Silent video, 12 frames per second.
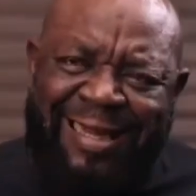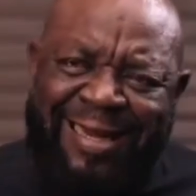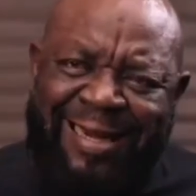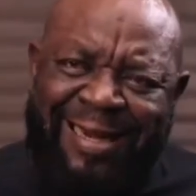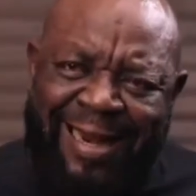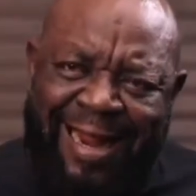
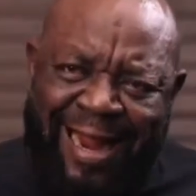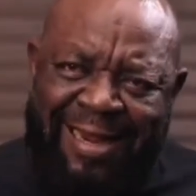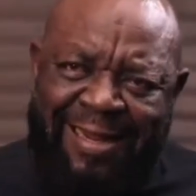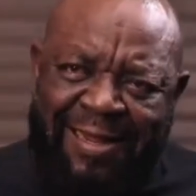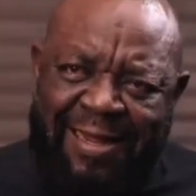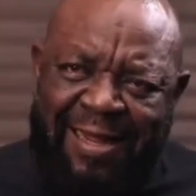clearly
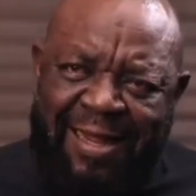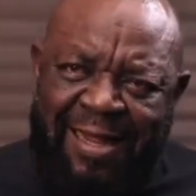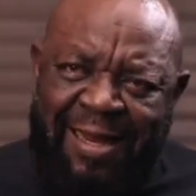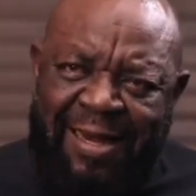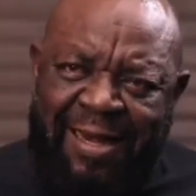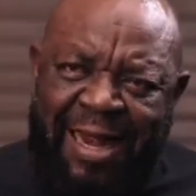
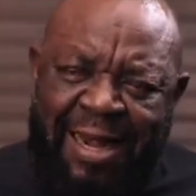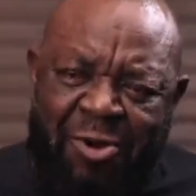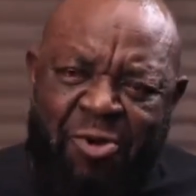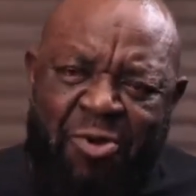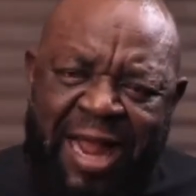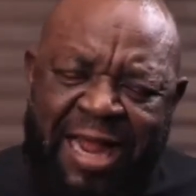that no
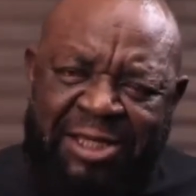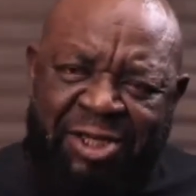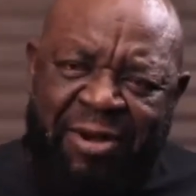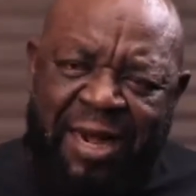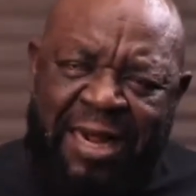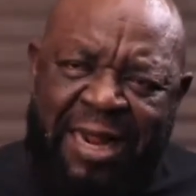
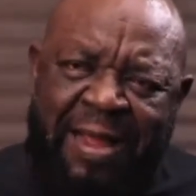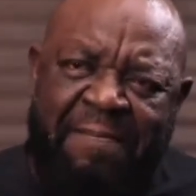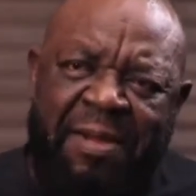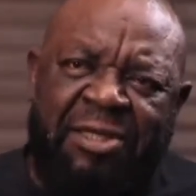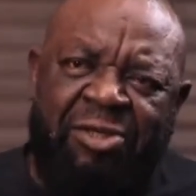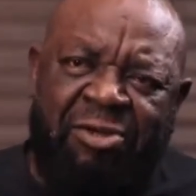Nigerian can be
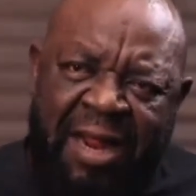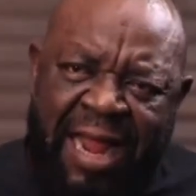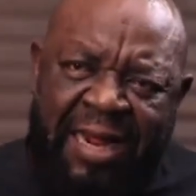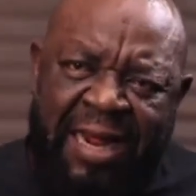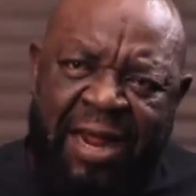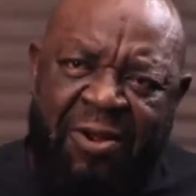tried
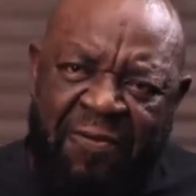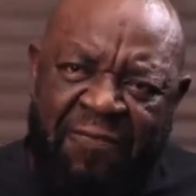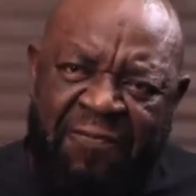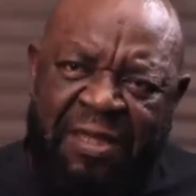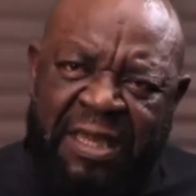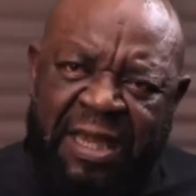and
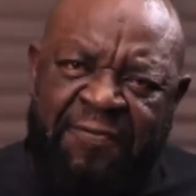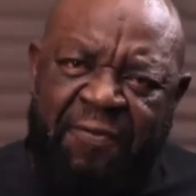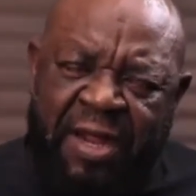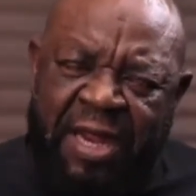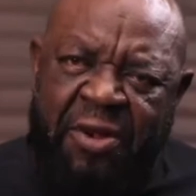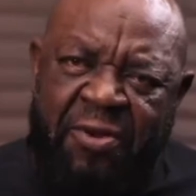convicted for
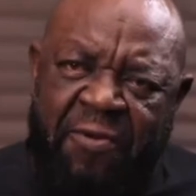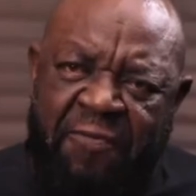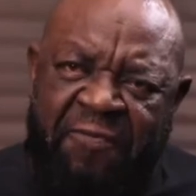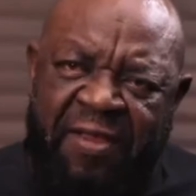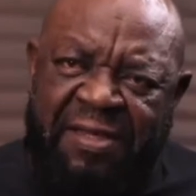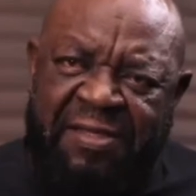any
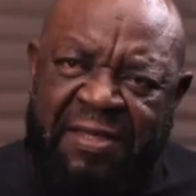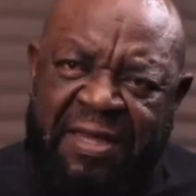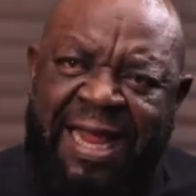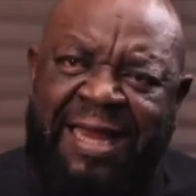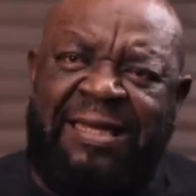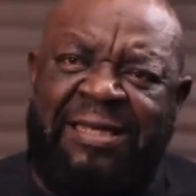offense
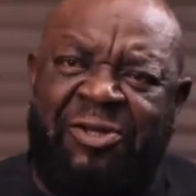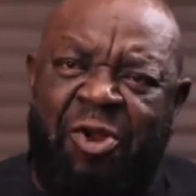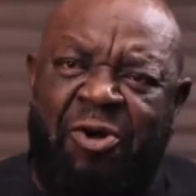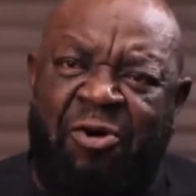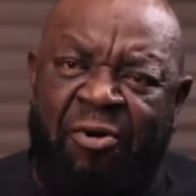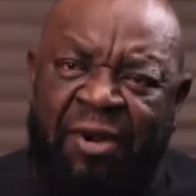that is not
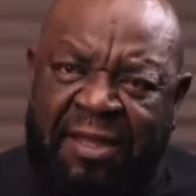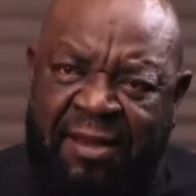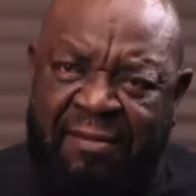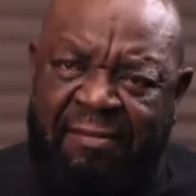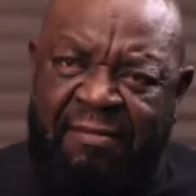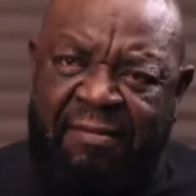
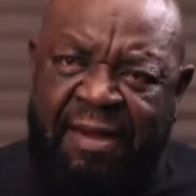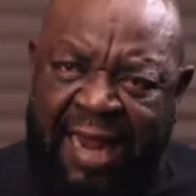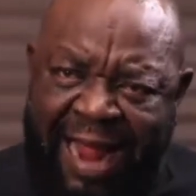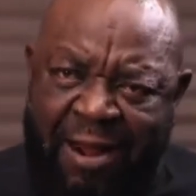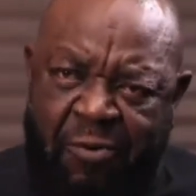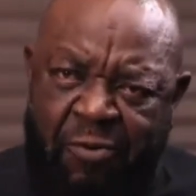written
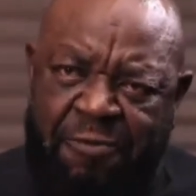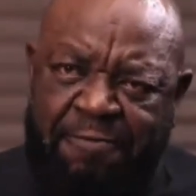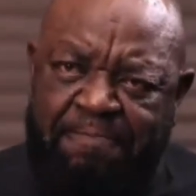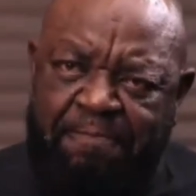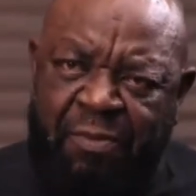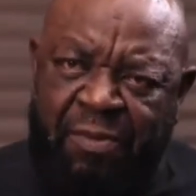down
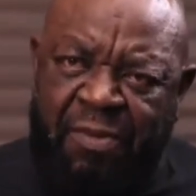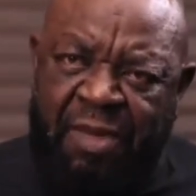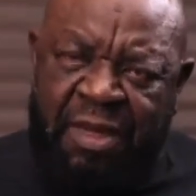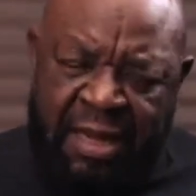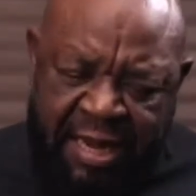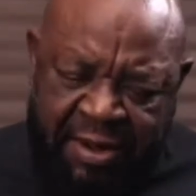in
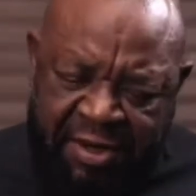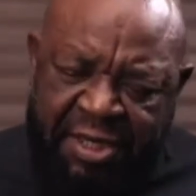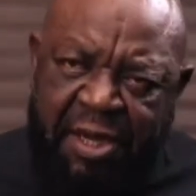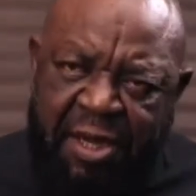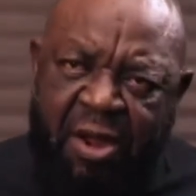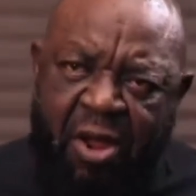a
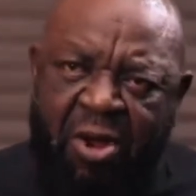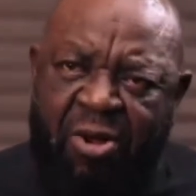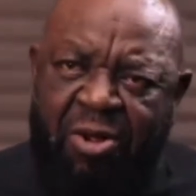written law.